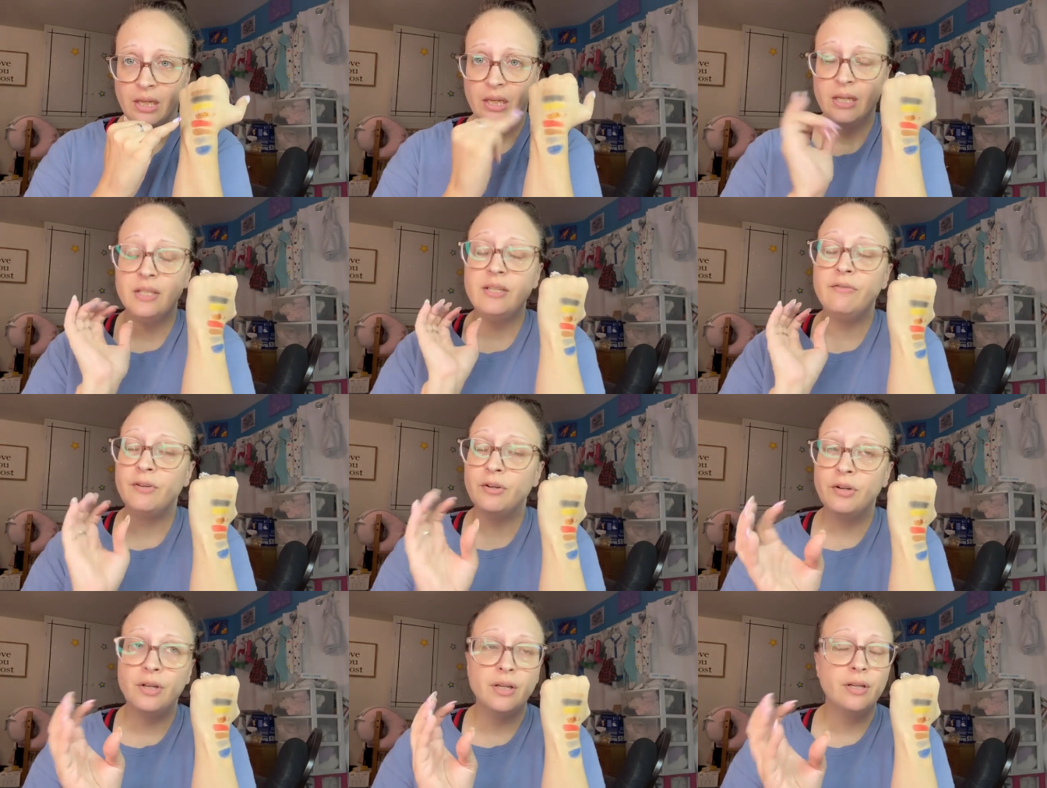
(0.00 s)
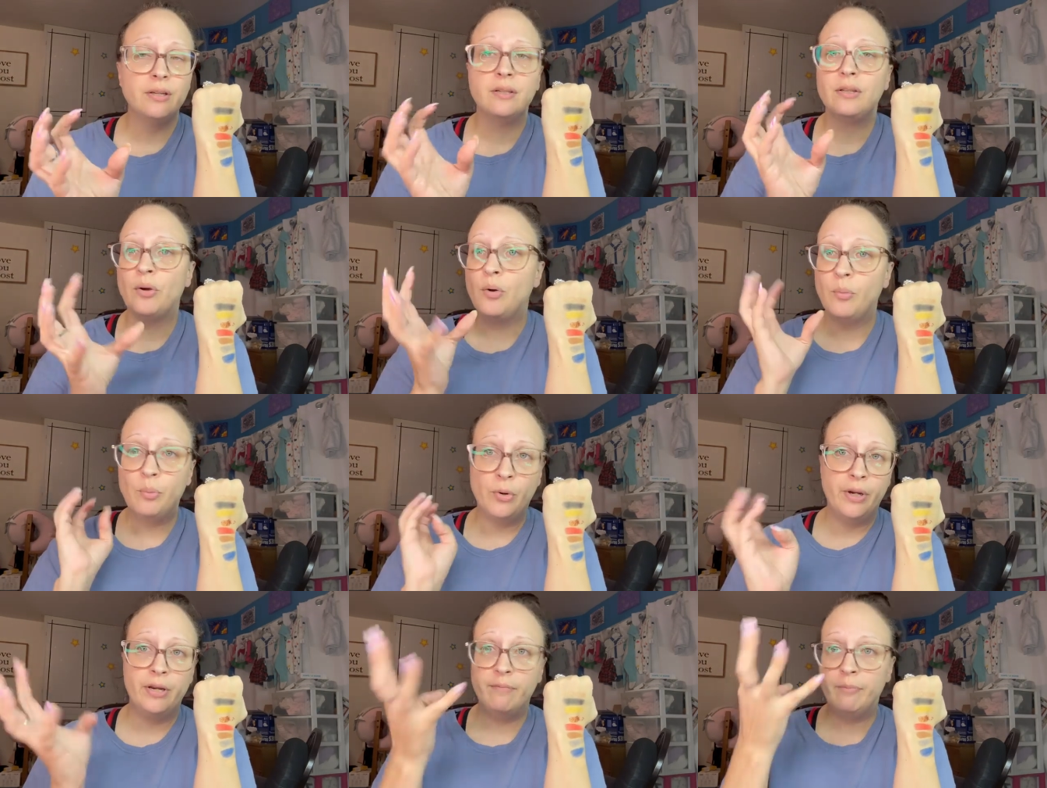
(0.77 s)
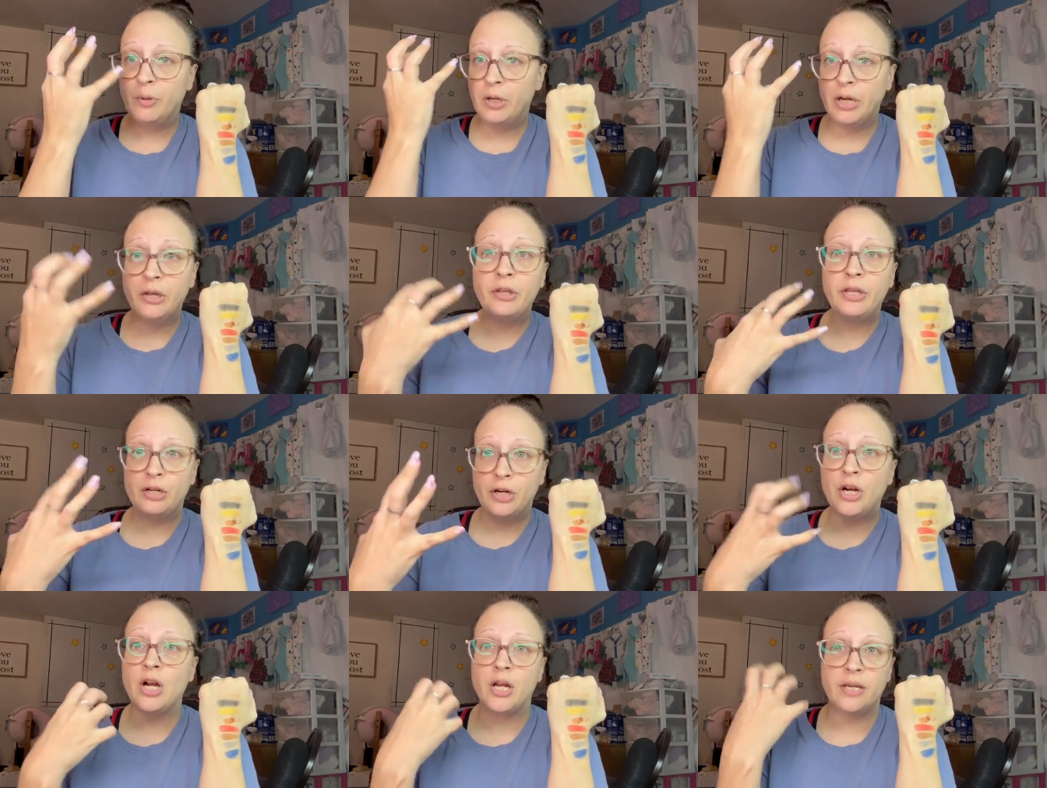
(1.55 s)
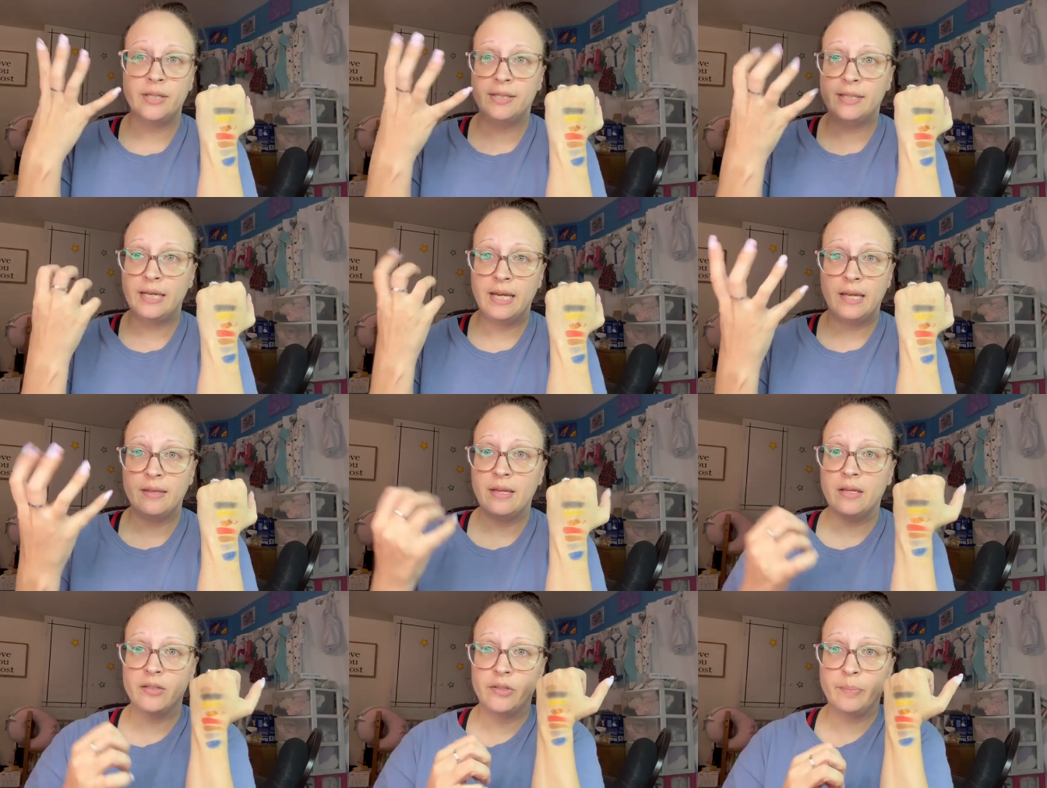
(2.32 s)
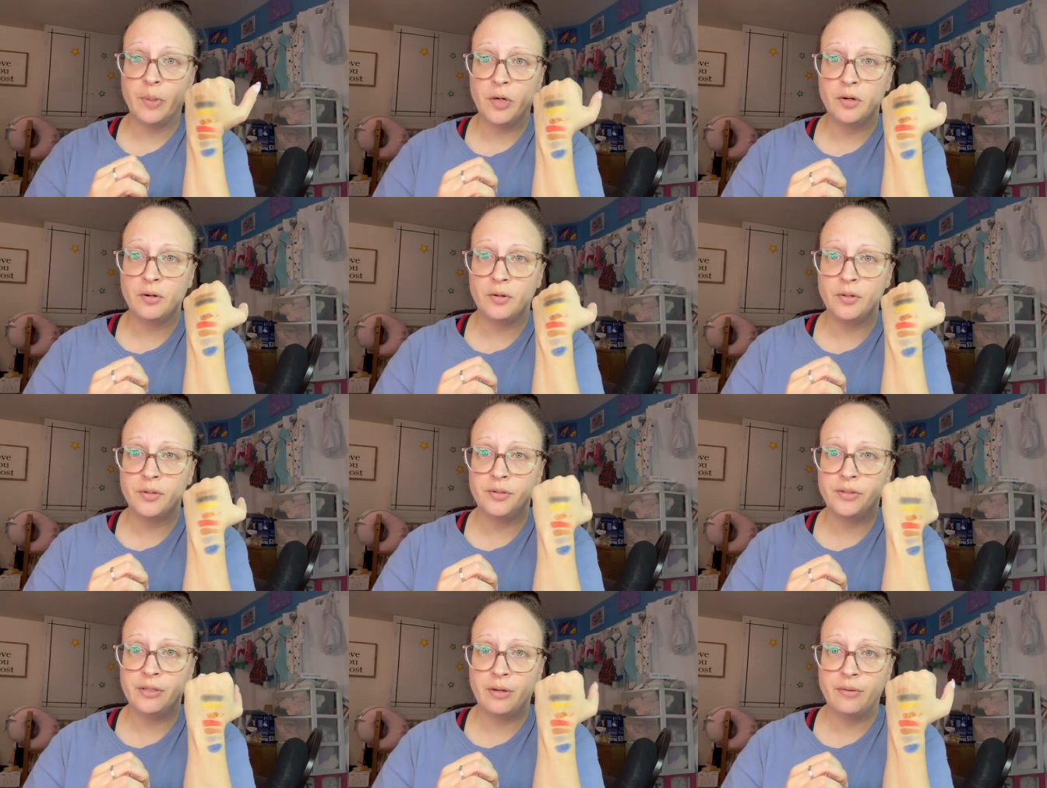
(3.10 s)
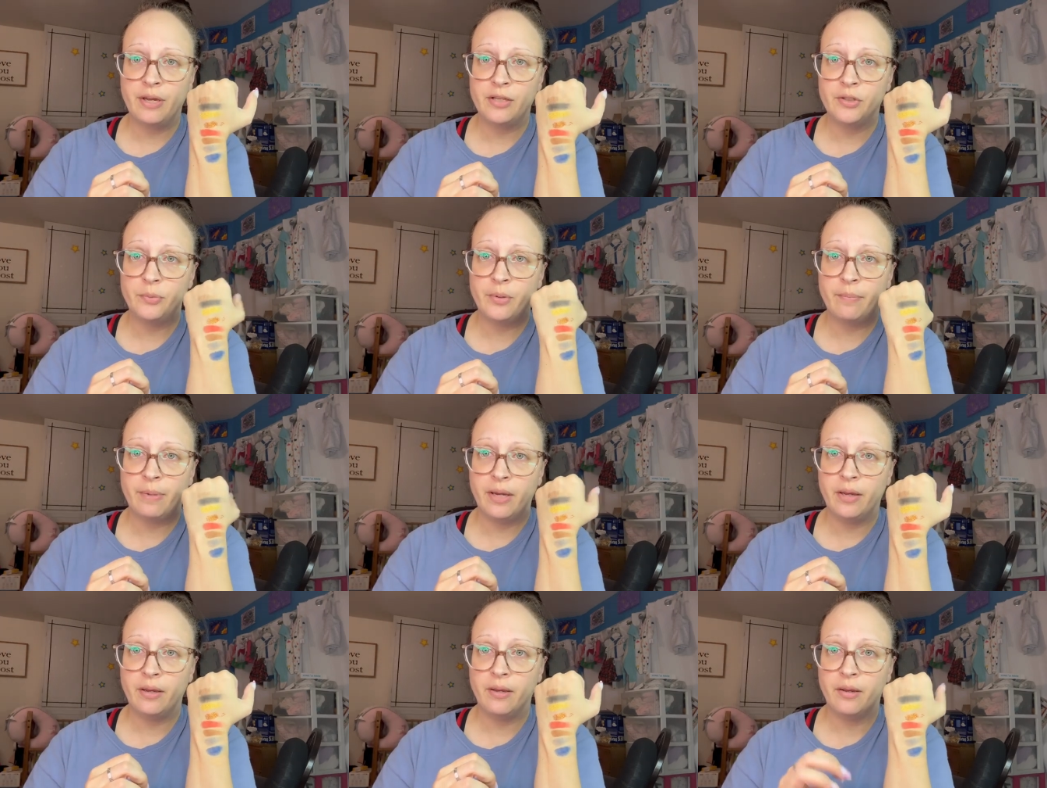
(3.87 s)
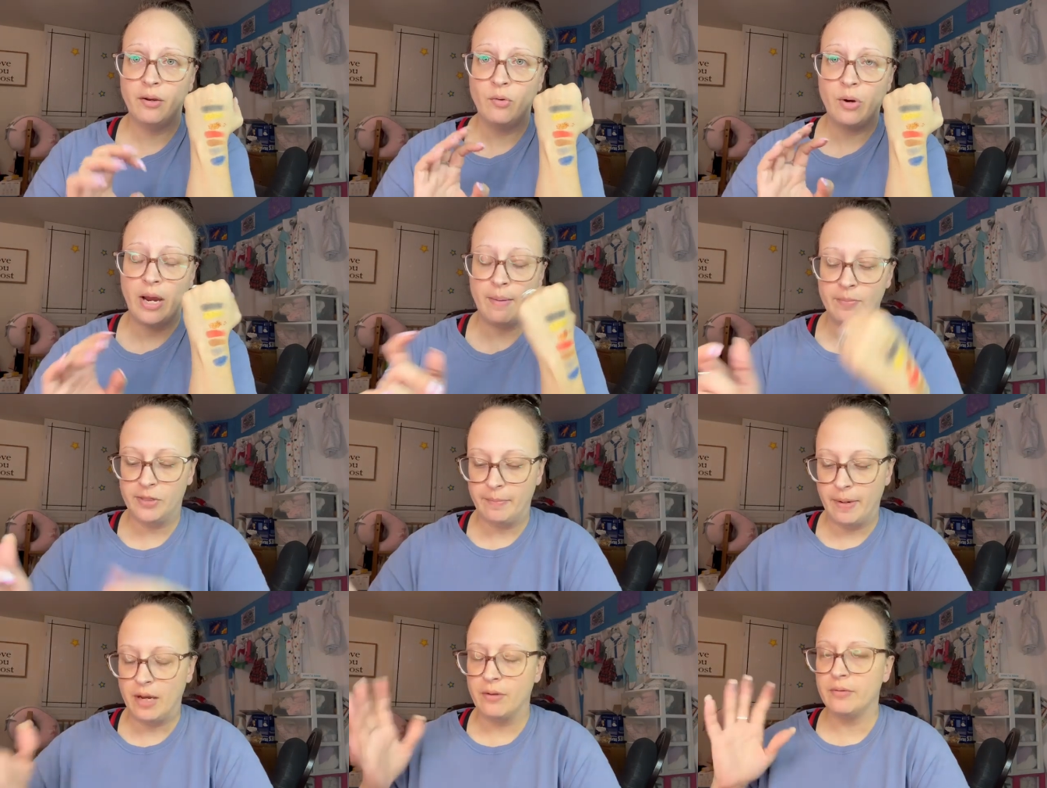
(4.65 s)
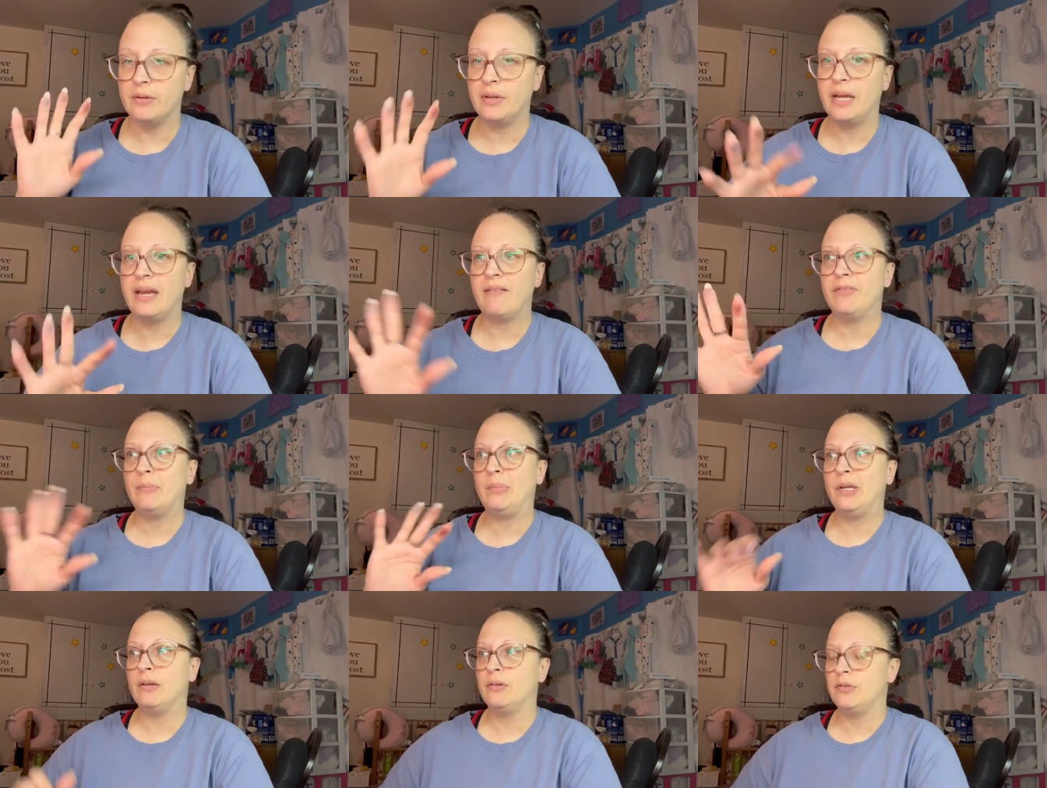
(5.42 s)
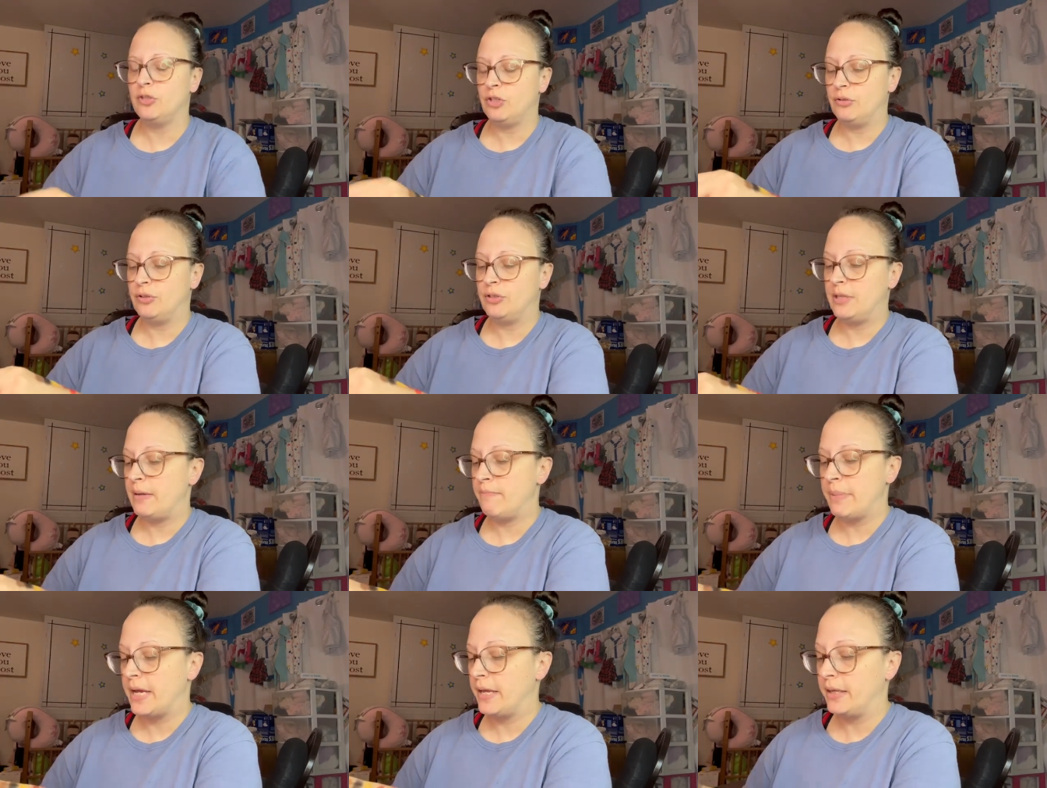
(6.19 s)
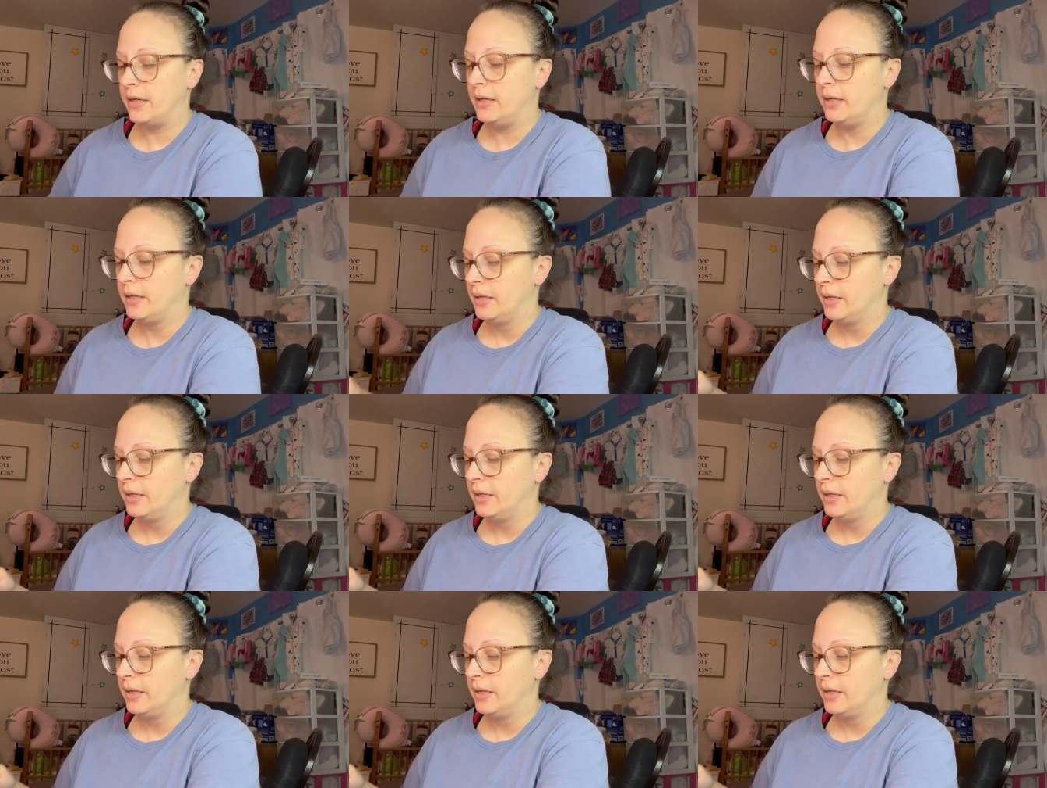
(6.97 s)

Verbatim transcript: Because if you're going to, the whole point of putting glitter on is to get that sparkle. So that's one of my gripes about, I have the Beetlejuice theme palette.